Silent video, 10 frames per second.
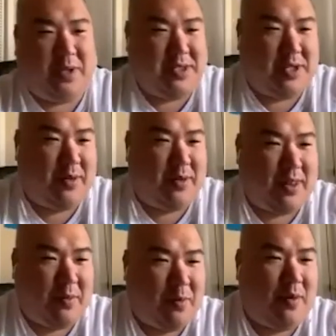considering
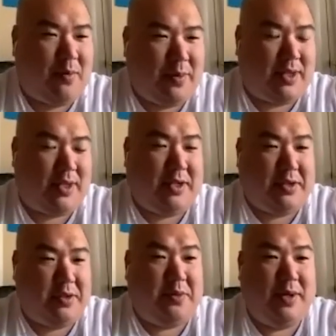they weren't really going to
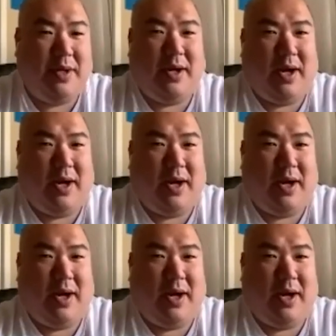do